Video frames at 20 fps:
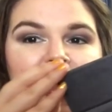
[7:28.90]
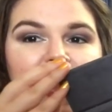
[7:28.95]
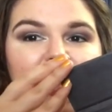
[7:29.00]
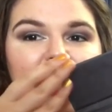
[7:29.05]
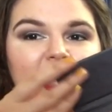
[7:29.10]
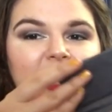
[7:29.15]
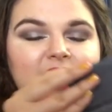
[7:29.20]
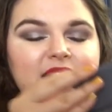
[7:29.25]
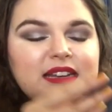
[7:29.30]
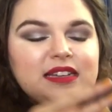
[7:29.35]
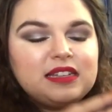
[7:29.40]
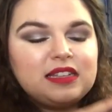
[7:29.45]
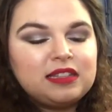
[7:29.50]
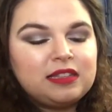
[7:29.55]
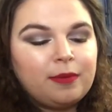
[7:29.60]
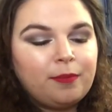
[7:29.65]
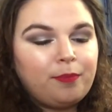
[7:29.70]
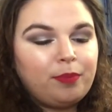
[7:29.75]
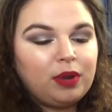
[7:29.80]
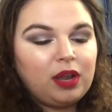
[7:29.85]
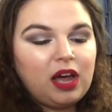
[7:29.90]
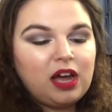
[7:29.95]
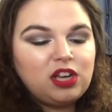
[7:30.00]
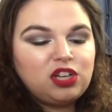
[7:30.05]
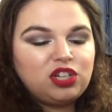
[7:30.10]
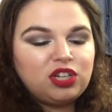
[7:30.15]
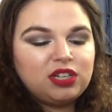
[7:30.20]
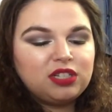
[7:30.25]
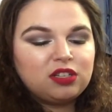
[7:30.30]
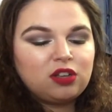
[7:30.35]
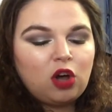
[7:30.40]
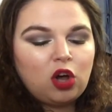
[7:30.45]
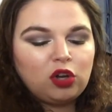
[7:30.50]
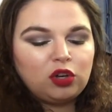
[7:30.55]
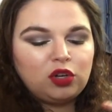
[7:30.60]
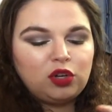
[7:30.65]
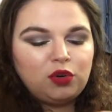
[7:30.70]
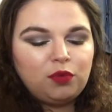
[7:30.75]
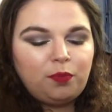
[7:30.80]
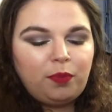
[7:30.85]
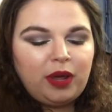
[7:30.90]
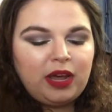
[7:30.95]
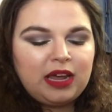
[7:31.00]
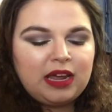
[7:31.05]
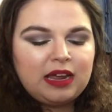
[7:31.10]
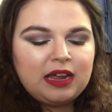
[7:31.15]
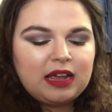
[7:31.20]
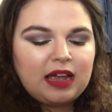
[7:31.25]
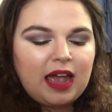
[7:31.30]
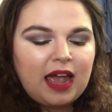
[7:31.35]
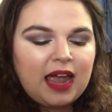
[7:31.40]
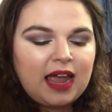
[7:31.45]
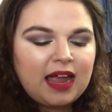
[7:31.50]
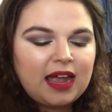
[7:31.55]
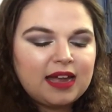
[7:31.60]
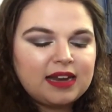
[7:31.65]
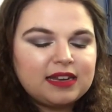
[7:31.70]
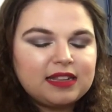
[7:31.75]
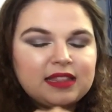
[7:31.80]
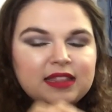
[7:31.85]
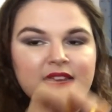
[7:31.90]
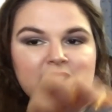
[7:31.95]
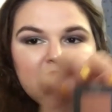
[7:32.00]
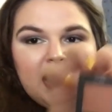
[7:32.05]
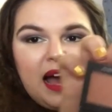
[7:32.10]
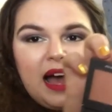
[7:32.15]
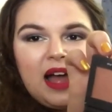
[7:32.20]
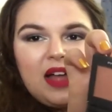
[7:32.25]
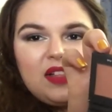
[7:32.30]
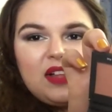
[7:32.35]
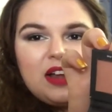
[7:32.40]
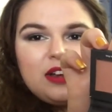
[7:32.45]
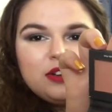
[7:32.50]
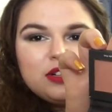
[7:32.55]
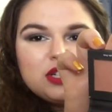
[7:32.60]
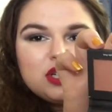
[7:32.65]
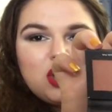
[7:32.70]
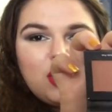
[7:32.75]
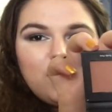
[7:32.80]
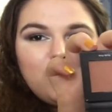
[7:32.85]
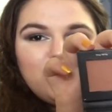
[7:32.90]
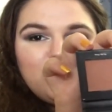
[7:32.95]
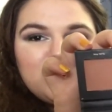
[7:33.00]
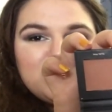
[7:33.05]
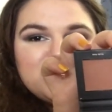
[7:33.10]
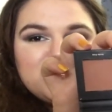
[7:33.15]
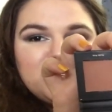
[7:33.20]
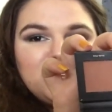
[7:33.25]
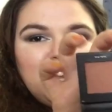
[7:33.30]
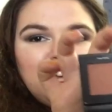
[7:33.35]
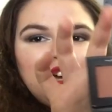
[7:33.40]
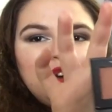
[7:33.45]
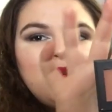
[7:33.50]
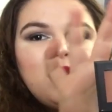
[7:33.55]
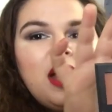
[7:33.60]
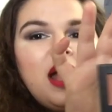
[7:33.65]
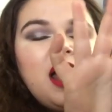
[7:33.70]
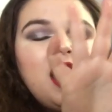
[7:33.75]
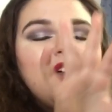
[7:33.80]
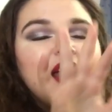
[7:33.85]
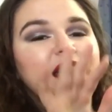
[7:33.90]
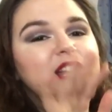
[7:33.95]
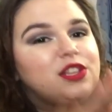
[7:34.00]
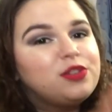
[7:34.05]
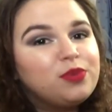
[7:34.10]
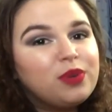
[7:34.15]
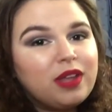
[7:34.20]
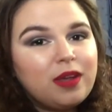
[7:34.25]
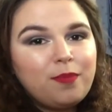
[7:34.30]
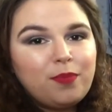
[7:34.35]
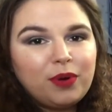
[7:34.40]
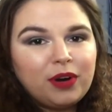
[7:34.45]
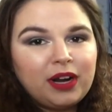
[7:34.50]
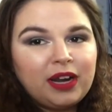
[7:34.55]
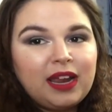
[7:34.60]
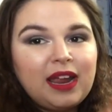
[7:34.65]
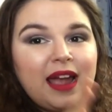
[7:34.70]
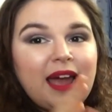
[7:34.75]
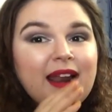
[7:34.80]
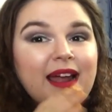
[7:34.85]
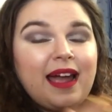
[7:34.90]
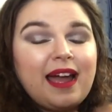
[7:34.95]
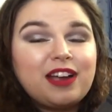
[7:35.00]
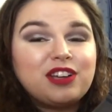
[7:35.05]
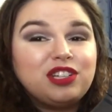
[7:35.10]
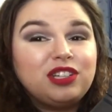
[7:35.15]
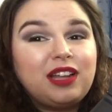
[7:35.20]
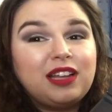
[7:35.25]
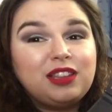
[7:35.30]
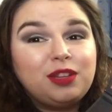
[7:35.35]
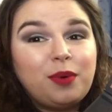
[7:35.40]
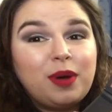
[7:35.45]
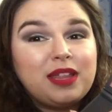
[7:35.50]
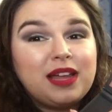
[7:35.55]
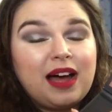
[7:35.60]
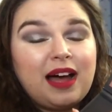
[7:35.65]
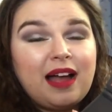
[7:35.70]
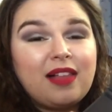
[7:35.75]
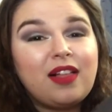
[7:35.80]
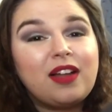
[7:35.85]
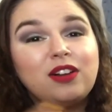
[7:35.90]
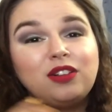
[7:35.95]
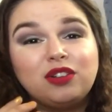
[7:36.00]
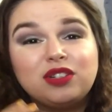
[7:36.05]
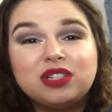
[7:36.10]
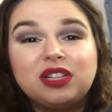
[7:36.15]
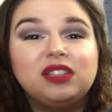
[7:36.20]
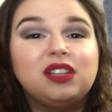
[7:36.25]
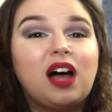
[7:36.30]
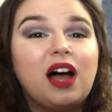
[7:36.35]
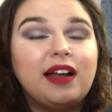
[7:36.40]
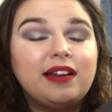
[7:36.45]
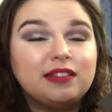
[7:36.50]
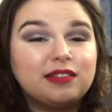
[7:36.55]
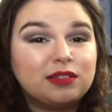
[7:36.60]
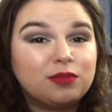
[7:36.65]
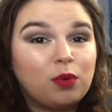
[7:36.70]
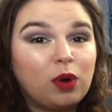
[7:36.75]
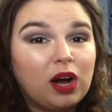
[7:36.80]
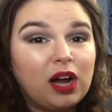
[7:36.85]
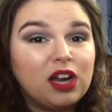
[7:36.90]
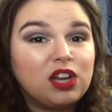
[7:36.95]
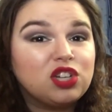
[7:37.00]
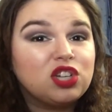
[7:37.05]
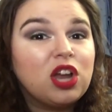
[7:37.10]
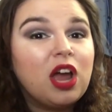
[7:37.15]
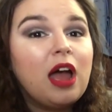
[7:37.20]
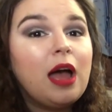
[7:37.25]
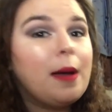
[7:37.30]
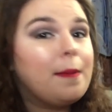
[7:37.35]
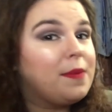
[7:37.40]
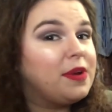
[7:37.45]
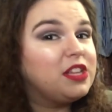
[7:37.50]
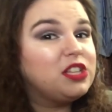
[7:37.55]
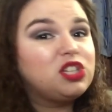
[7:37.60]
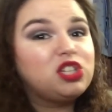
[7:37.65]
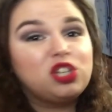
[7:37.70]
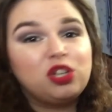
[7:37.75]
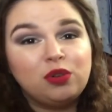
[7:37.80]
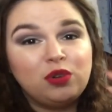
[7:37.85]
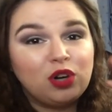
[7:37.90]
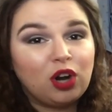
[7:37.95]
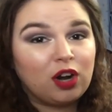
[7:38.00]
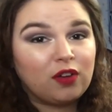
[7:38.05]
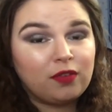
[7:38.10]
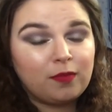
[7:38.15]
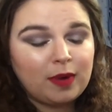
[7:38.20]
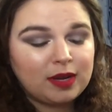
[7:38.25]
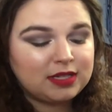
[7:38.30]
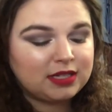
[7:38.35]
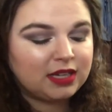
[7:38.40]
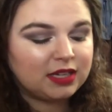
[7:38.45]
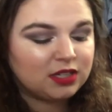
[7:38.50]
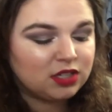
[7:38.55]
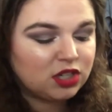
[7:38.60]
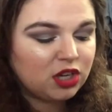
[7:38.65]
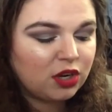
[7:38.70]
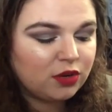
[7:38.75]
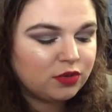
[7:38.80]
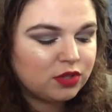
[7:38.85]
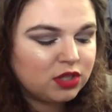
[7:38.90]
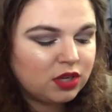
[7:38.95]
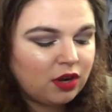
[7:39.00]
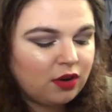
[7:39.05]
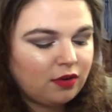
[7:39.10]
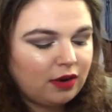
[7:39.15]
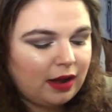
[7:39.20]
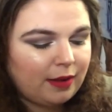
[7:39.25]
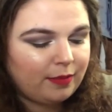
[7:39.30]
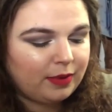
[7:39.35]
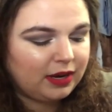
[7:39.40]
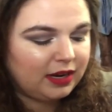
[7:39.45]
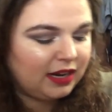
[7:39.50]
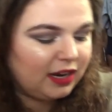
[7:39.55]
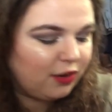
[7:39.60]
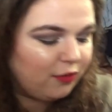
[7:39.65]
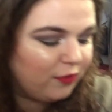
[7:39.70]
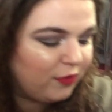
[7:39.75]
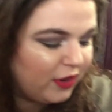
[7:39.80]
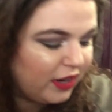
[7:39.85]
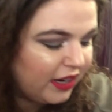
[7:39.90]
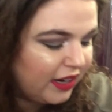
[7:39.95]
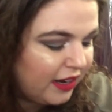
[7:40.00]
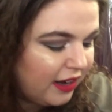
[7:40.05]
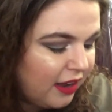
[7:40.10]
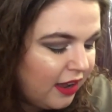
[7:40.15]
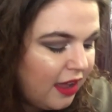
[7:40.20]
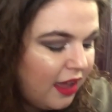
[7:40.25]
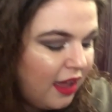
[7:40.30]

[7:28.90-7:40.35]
And the blush is called Nude Pink, and the highlighter is called Fresh Glow. It's really pretty, and I actually like the way the highlighter looks a lot in a swatch, but it's too dark for my skin tone, so I'm going to get rid